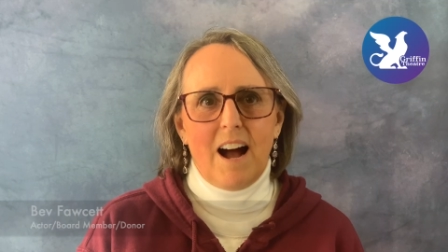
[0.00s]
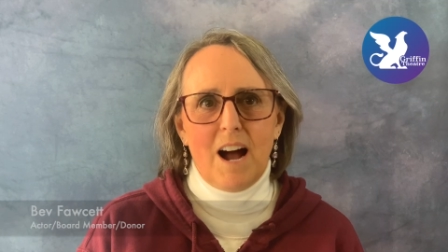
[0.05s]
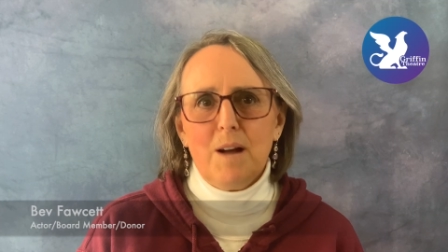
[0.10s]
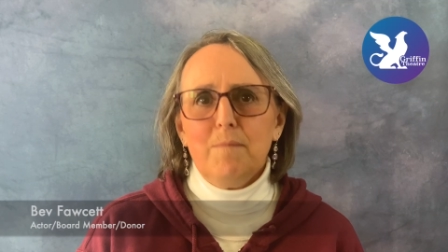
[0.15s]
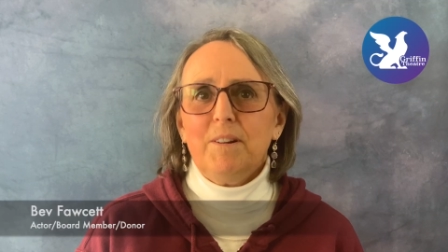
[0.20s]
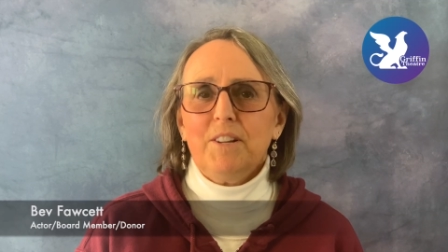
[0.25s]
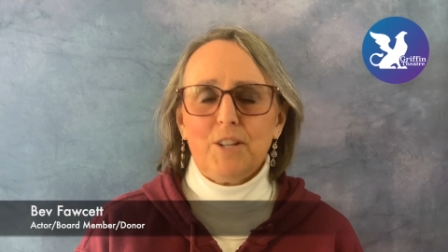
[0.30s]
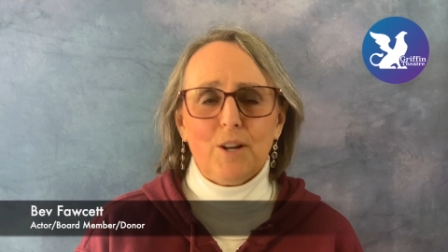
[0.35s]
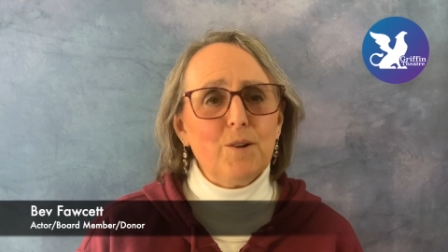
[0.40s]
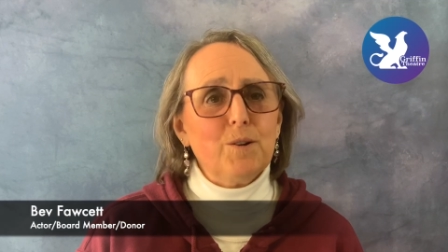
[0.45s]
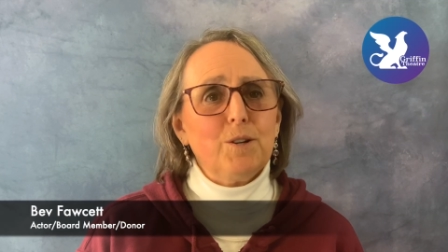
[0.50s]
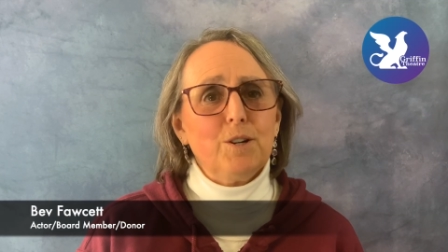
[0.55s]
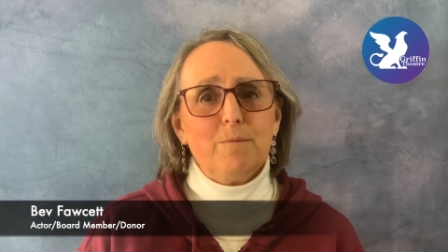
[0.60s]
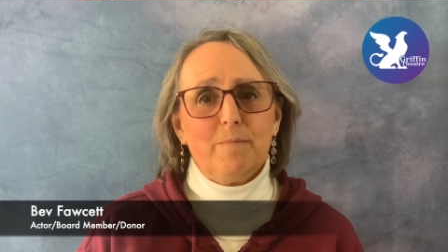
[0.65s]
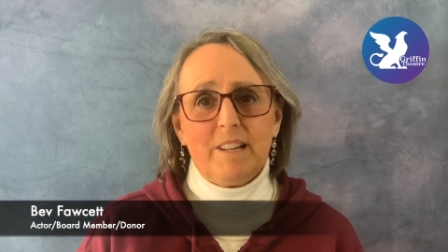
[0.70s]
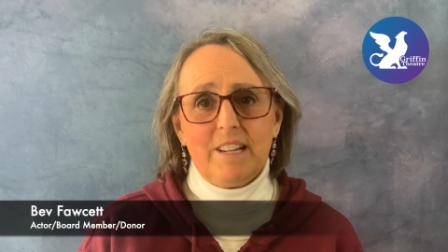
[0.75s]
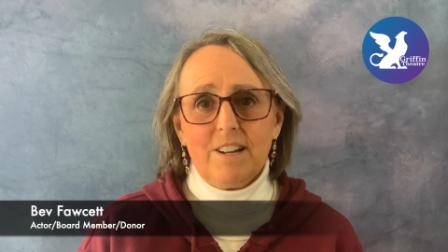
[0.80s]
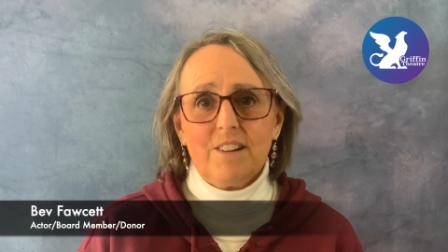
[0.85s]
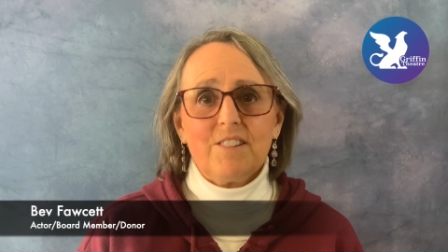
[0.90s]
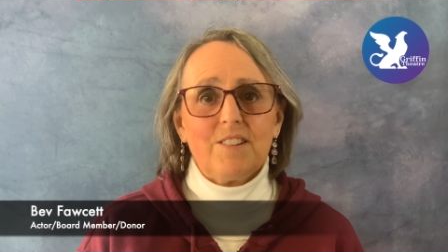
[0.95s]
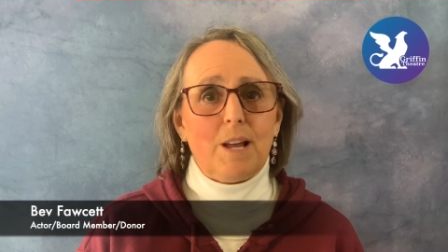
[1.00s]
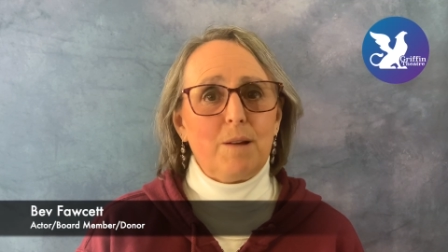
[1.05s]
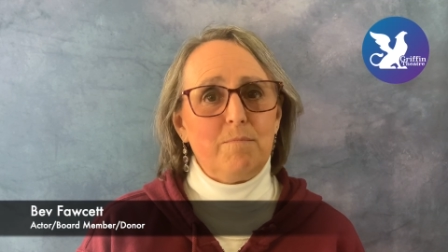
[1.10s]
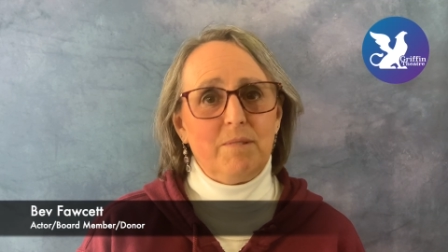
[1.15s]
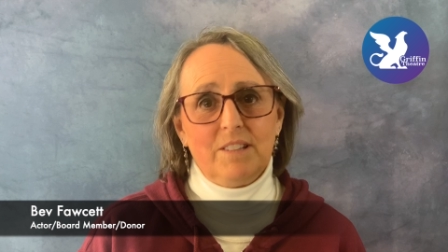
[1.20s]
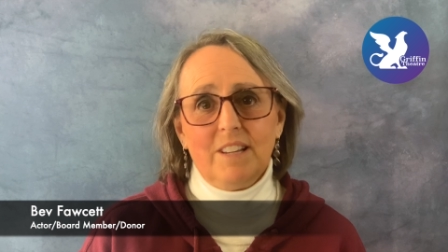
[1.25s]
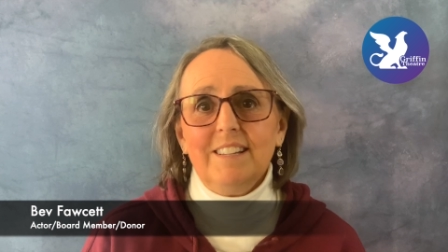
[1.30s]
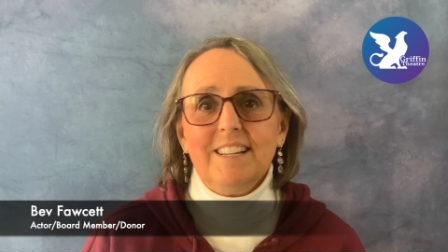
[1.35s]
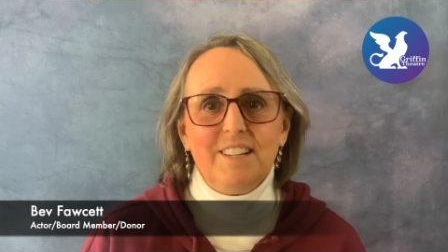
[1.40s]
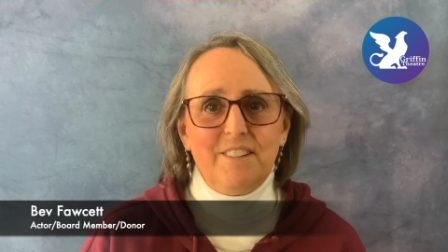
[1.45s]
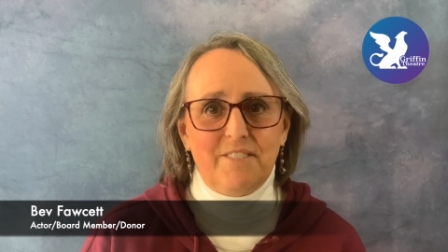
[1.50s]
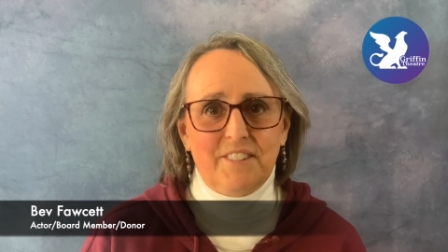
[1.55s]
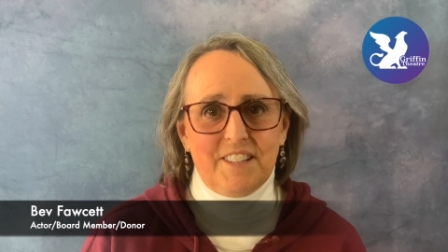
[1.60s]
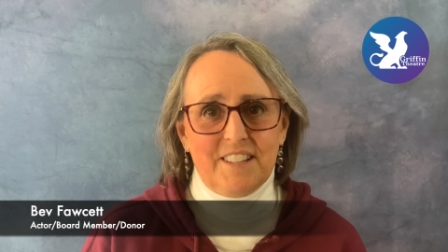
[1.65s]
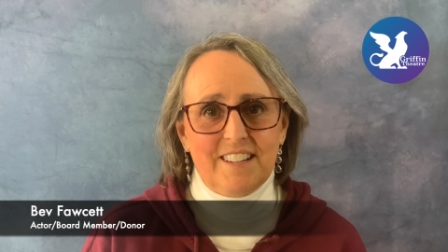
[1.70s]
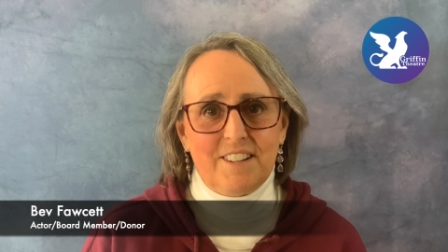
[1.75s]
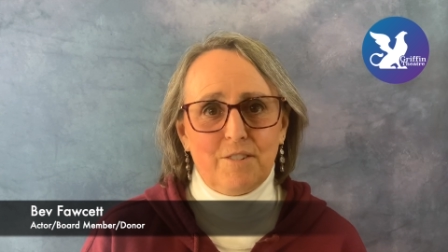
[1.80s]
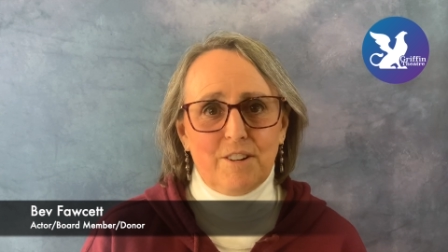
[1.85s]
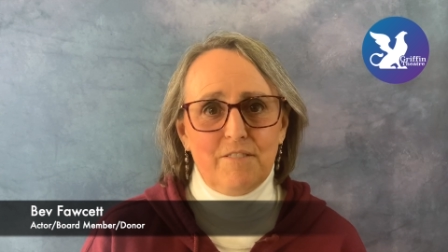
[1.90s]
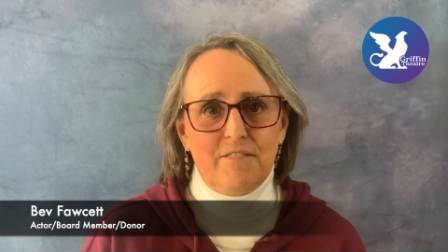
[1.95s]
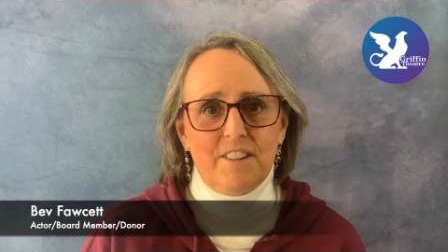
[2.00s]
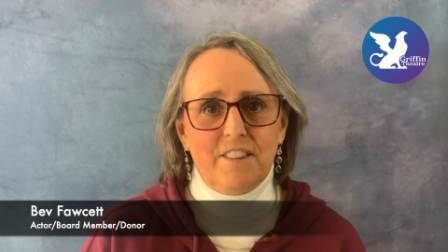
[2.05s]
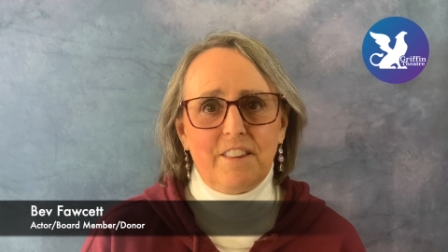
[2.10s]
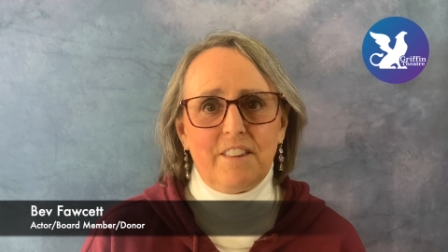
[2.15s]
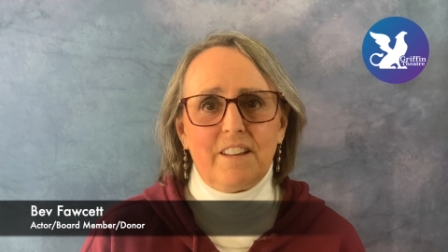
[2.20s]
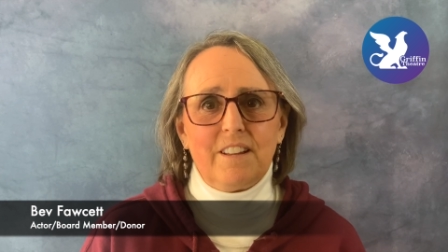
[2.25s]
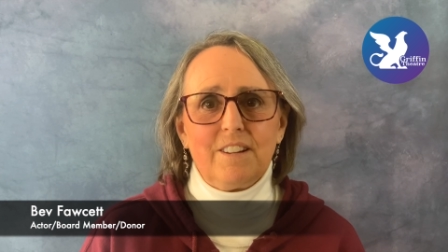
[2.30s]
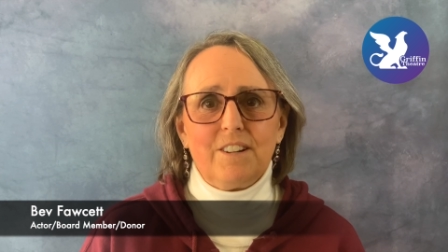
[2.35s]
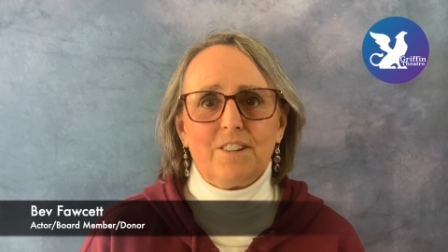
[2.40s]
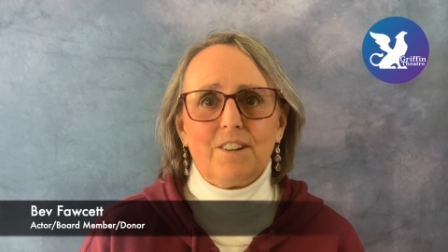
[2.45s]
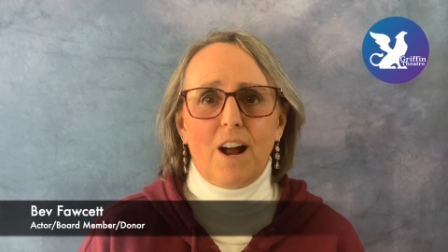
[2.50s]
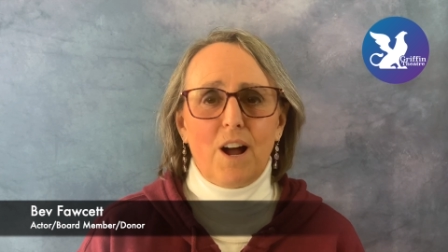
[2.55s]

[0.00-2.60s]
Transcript: I'm a donor because I believe in the Griffin Theatre.